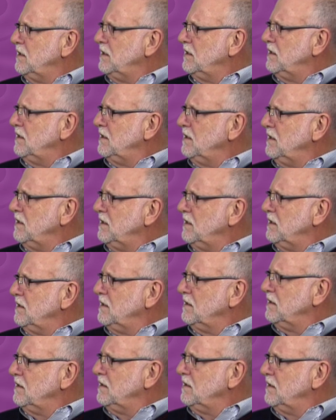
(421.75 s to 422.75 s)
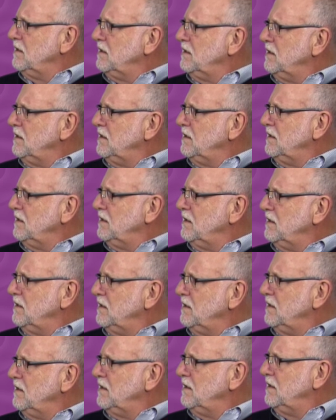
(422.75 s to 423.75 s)

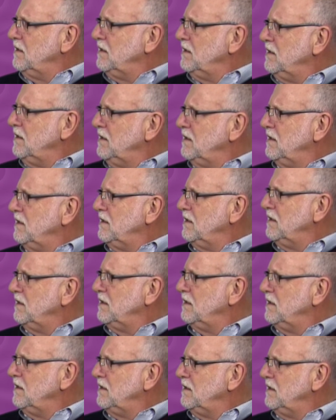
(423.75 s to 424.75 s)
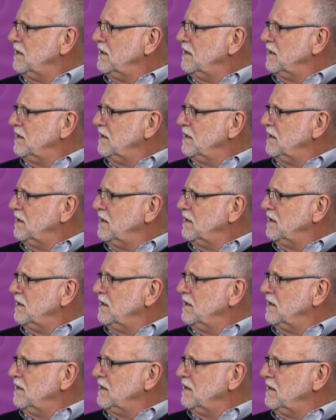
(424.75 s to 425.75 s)

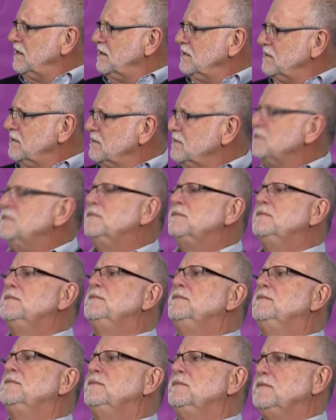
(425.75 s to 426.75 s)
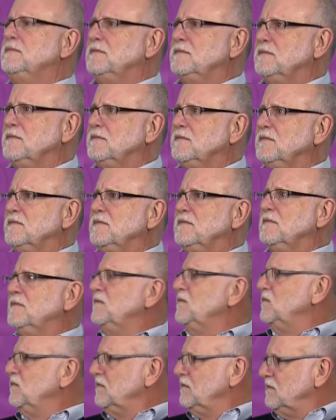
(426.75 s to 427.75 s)

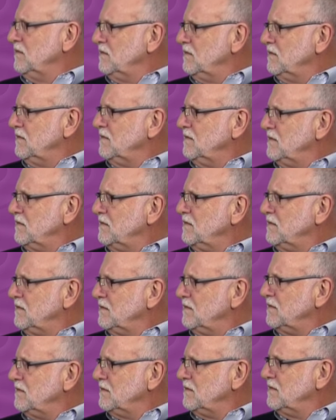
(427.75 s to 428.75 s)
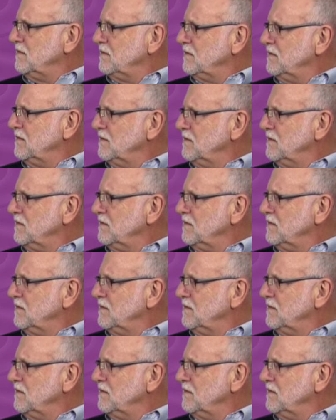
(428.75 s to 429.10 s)
No words are spoken by the person on screen.